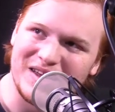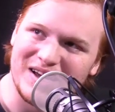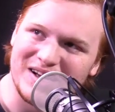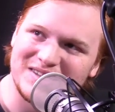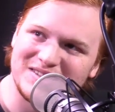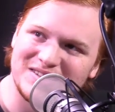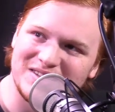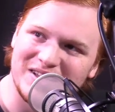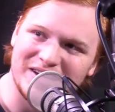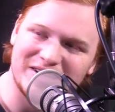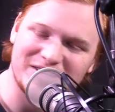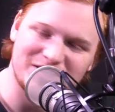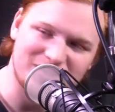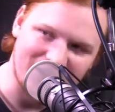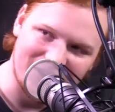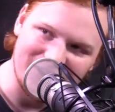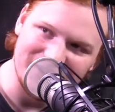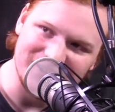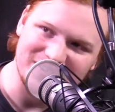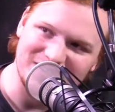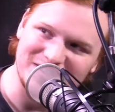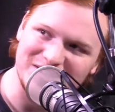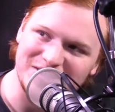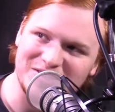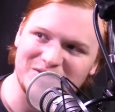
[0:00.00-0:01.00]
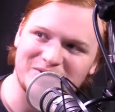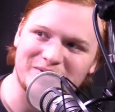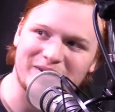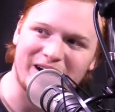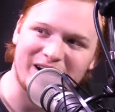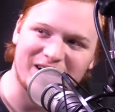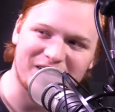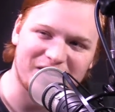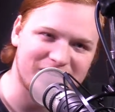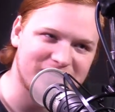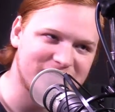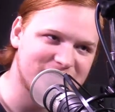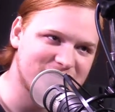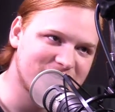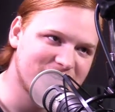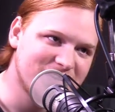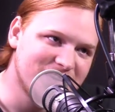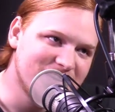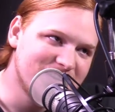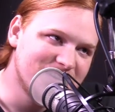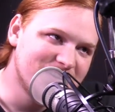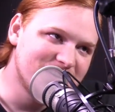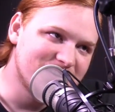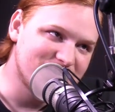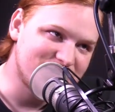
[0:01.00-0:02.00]
decks like Genesis Dragons.
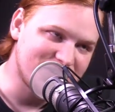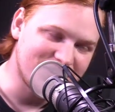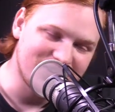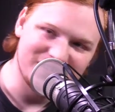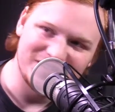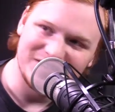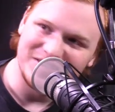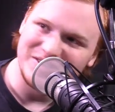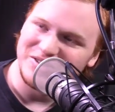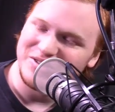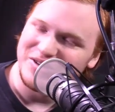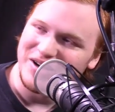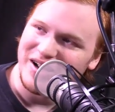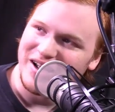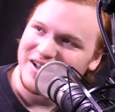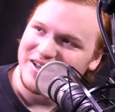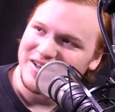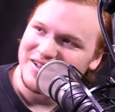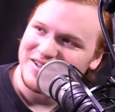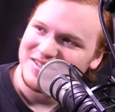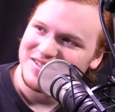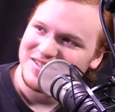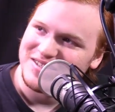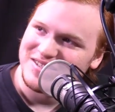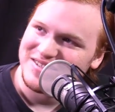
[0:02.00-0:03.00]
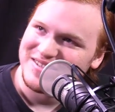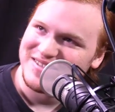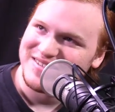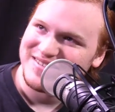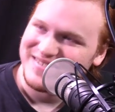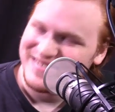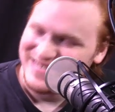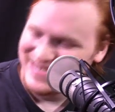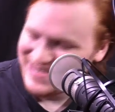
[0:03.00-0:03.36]
Genesis Dragons,